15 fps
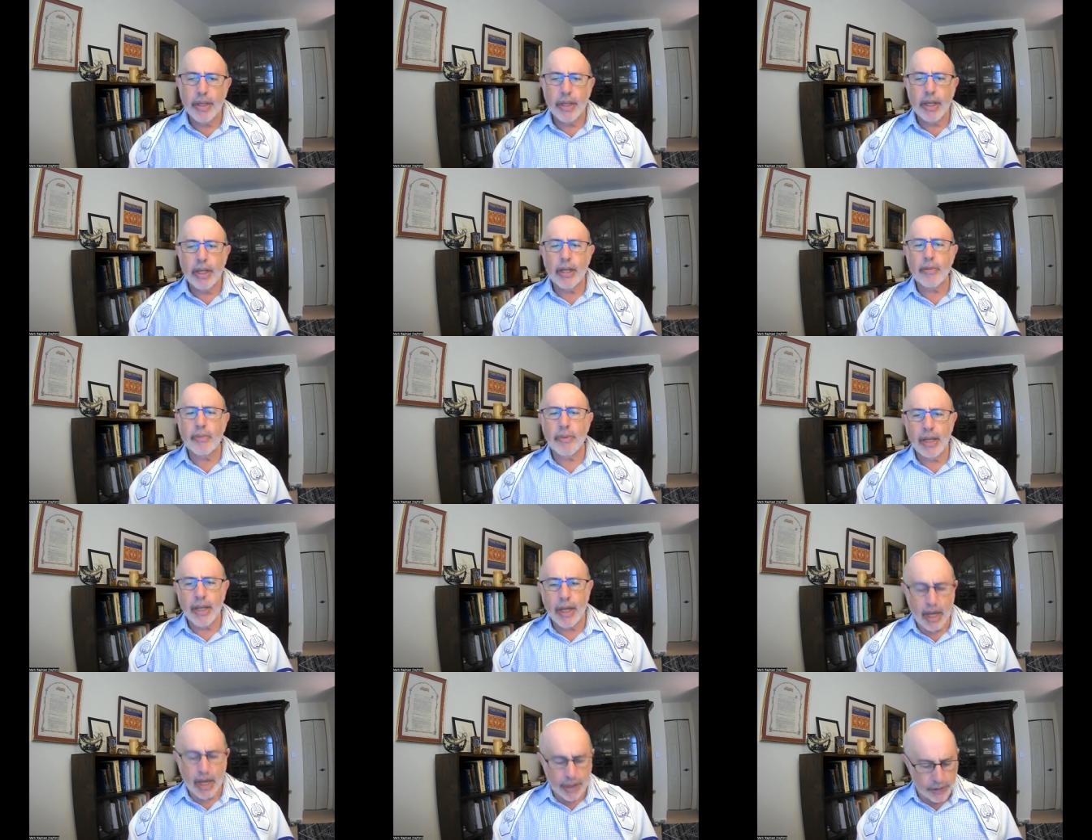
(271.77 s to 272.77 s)
Hear
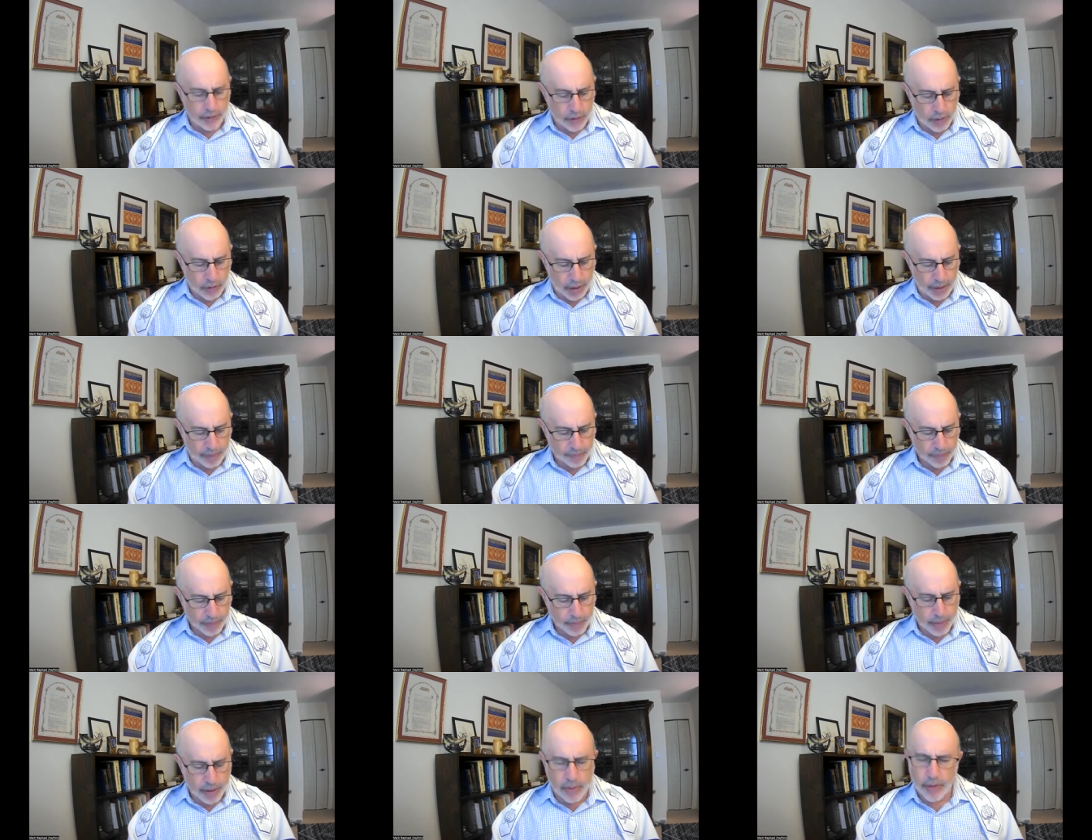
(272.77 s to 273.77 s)
me, Adonai.
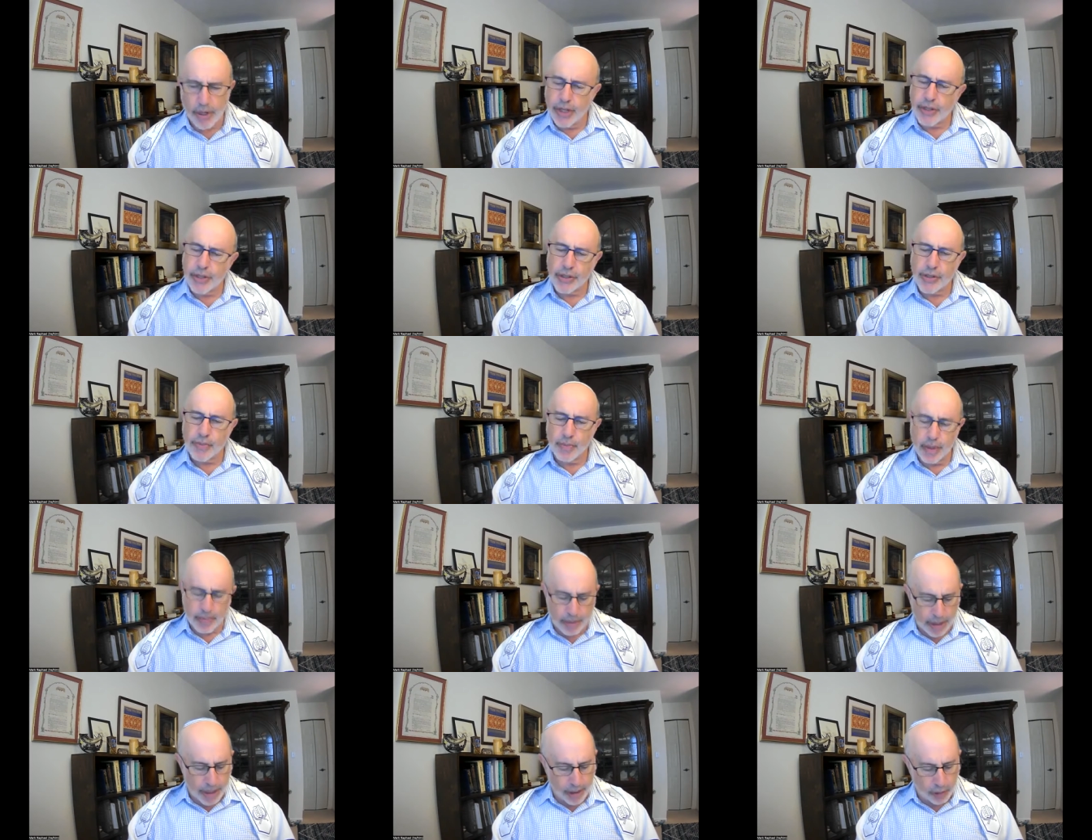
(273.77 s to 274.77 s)
Be gracious, be
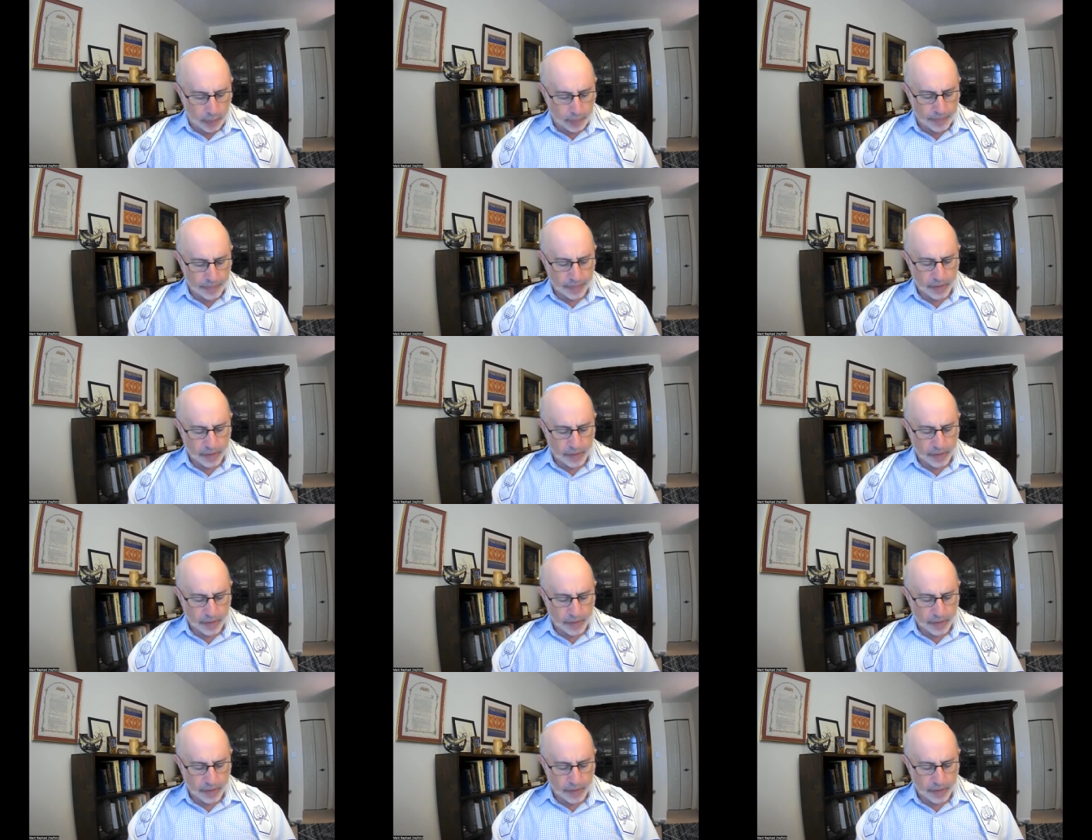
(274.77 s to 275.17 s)
my help.